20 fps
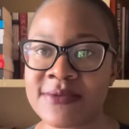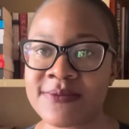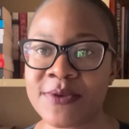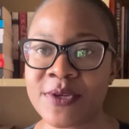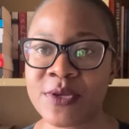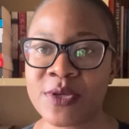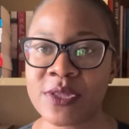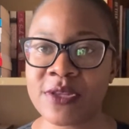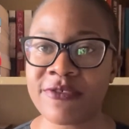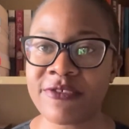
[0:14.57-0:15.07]

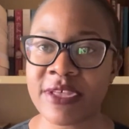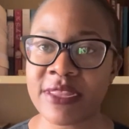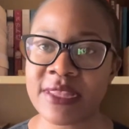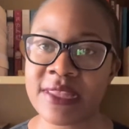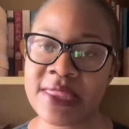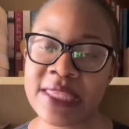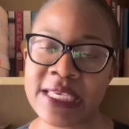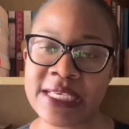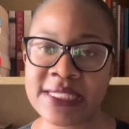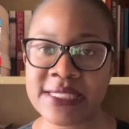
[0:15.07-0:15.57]
sprinkle of other
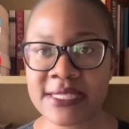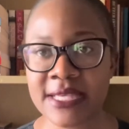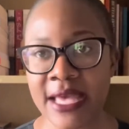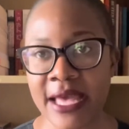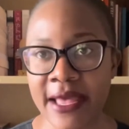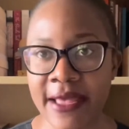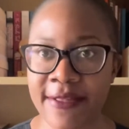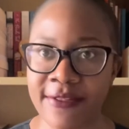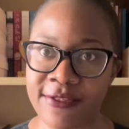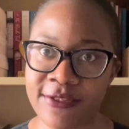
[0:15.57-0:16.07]
things
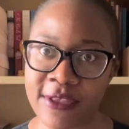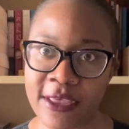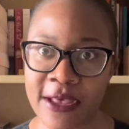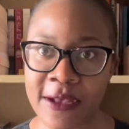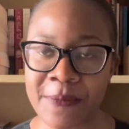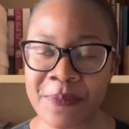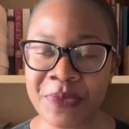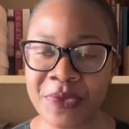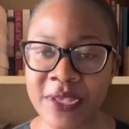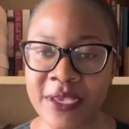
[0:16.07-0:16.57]
here and
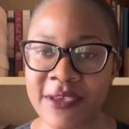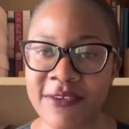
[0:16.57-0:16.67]
there.